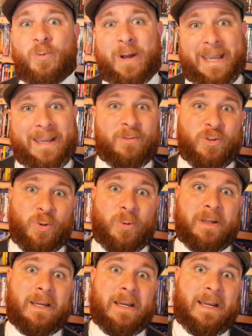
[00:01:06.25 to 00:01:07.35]
way of
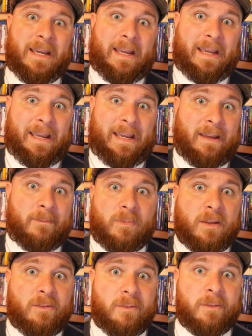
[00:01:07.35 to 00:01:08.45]
doing a
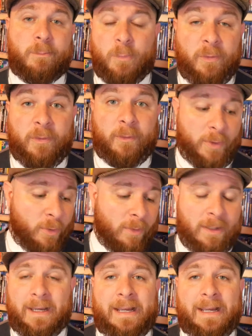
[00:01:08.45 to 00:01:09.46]
movie review.